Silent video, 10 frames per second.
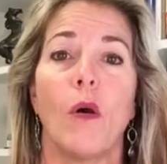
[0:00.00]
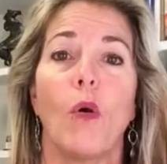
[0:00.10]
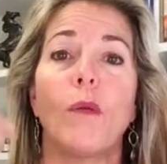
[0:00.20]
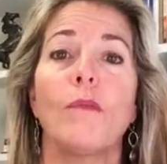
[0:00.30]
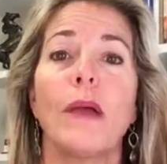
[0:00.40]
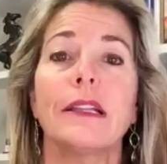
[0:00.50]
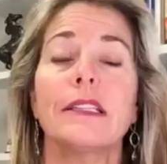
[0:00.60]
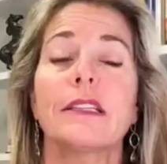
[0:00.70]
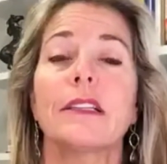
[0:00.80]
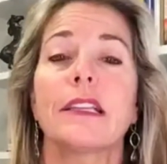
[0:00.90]

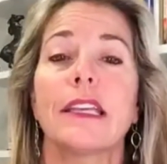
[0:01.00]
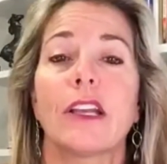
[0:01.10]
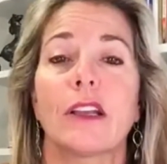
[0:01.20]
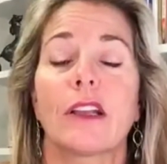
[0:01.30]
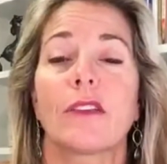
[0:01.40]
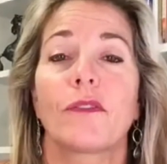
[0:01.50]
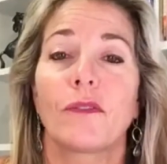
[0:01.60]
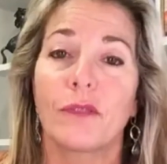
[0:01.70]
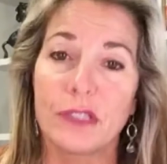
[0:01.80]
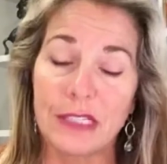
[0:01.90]
mentally
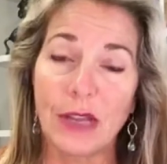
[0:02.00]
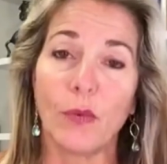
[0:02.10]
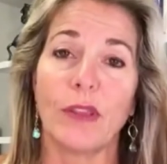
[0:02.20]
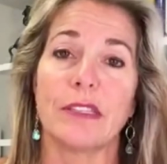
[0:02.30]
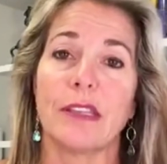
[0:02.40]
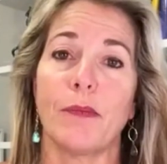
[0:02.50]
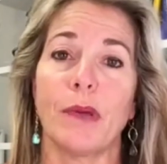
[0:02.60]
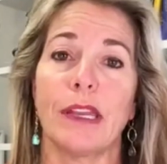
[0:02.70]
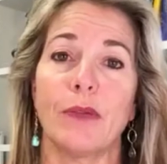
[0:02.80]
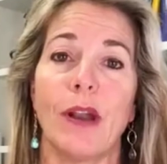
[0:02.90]
sit with
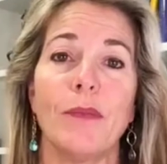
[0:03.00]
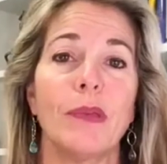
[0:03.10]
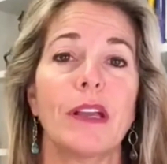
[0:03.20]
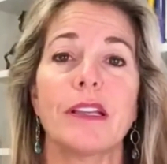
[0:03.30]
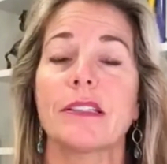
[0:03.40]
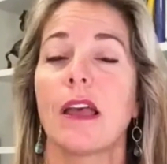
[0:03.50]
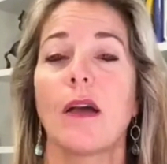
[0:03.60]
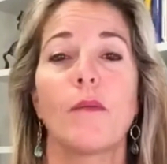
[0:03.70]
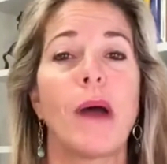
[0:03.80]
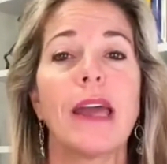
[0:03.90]
somebody, right? Because
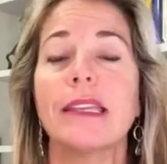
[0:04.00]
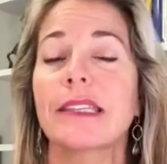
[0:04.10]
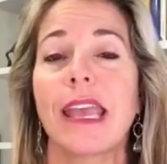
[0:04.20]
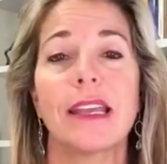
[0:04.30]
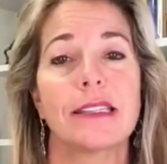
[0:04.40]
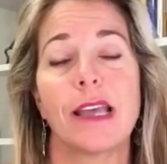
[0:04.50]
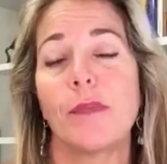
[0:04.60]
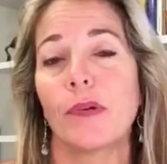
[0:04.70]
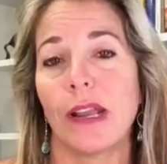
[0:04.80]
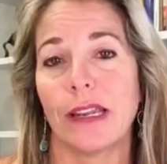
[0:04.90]
bodies can't
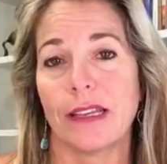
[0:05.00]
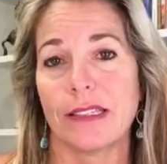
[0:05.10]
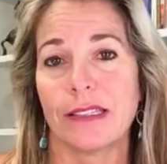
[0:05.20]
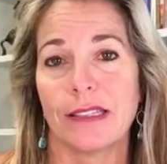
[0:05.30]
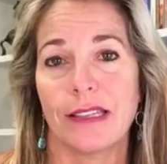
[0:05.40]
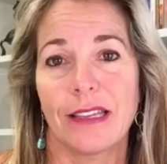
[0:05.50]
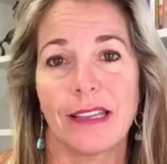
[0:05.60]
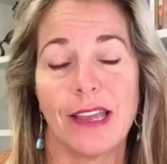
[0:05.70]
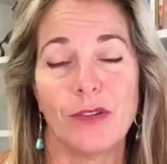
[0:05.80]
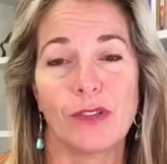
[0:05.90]
separate us.
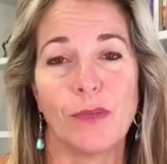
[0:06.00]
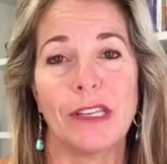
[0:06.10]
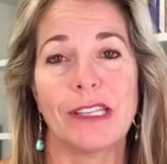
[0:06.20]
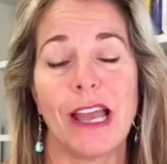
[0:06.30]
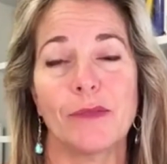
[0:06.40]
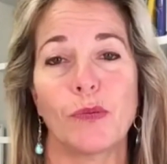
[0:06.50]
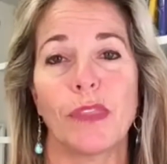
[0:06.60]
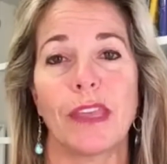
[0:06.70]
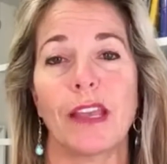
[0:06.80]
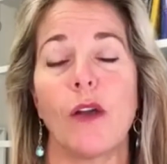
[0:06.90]
I know so many times we
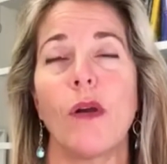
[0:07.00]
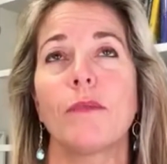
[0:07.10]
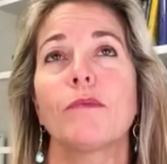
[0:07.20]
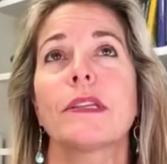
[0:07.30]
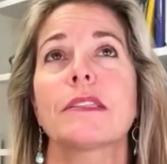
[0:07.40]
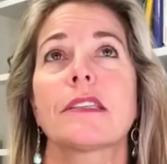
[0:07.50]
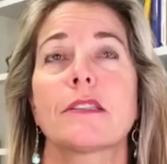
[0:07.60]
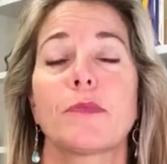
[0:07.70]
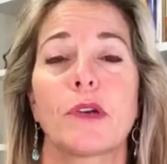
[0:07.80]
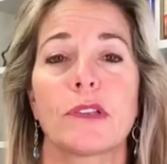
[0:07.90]
think, oh, I miss this
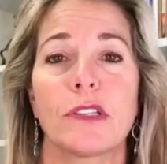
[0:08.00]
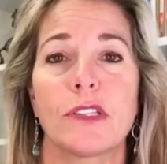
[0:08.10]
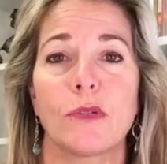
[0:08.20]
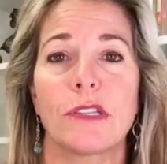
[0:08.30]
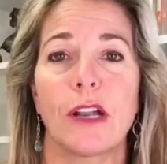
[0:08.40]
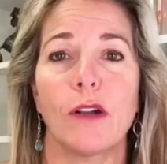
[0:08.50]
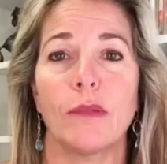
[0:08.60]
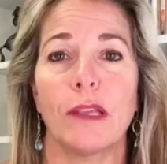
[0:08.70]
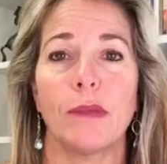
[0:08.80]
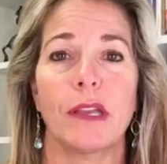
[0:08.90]
person so
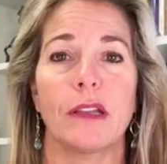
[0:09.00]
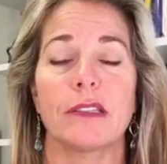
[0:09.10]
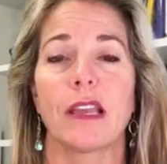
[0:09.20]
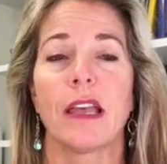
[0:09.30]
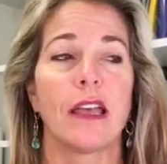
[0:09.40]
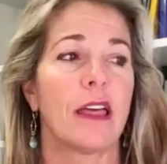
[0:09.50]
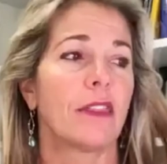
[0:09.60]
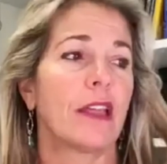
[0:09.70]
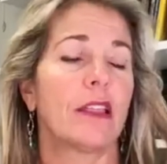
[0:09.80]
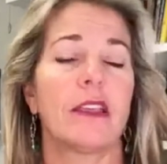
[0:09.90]
terribly because
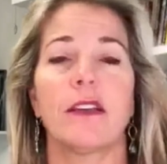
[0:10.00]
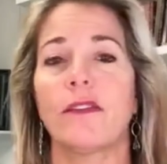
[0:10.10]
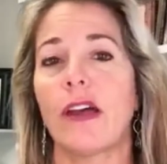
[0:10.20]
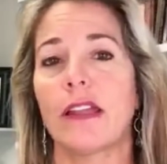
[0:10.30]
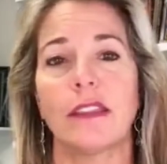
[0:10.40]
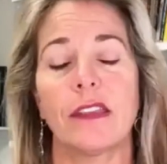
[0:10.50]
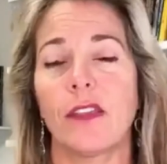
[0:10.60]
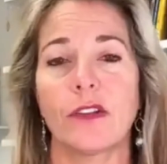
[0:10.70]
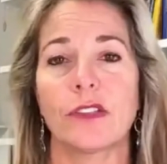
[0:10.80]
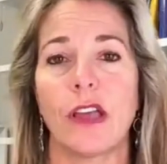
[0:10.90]
they live on the
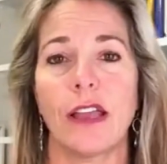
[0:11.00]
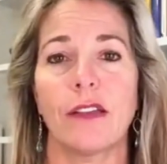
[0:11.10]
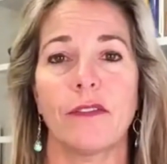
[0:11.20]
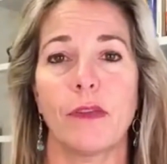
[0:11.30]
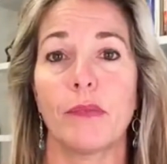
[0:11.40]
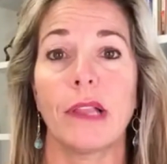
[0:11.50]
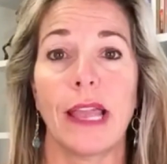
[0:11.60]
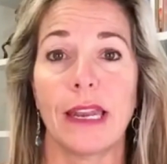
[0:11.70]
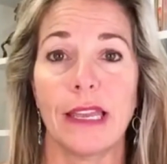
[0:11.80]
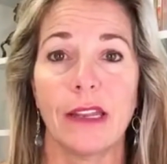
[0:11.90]
other side of the
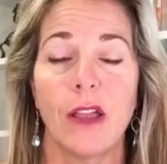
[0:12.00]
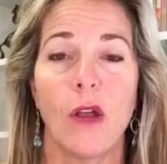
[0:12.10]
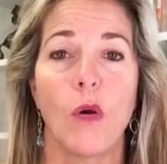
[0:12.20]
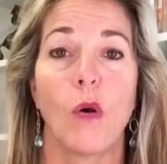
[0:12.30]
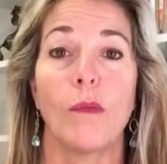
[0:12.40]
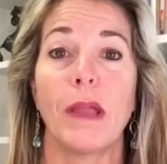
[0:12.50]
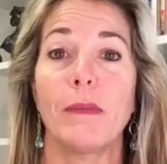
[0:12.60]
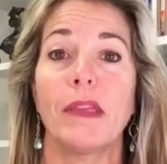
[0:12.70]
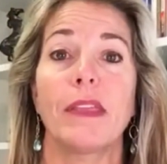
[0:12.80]
planet, or maybe